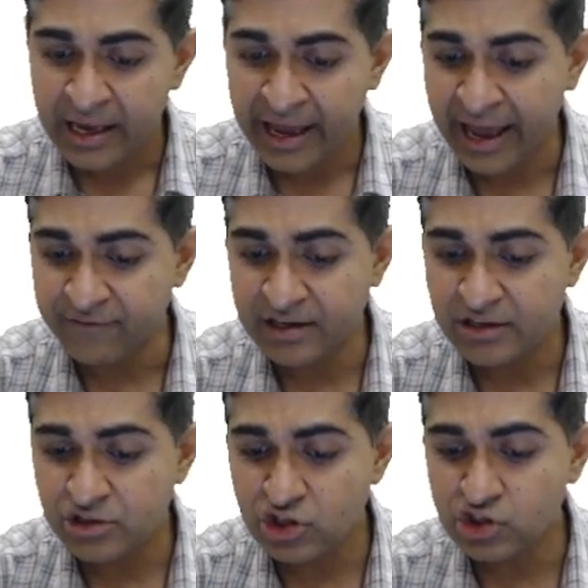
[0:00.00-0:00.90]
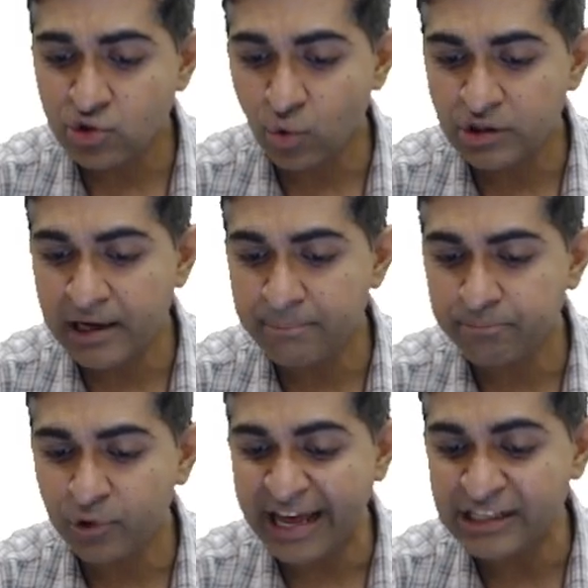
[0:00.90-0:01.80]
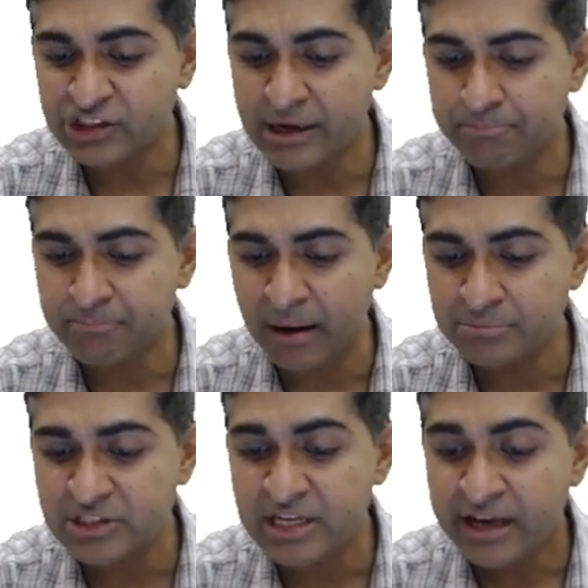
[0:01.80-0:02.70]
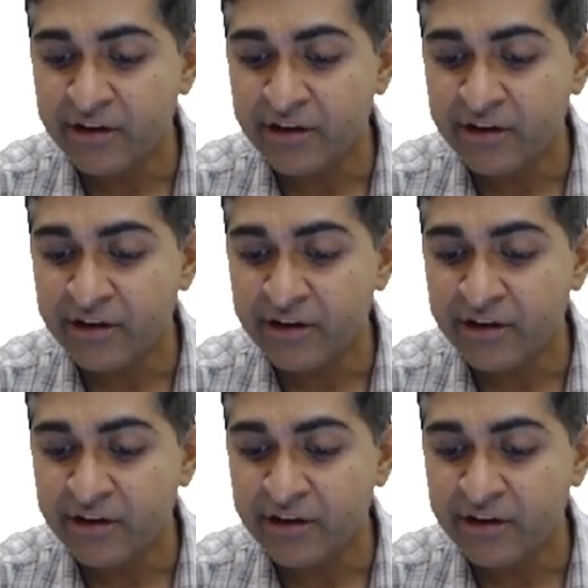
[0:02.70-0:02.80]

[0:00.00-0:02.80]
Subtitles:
having sodium potassium pumps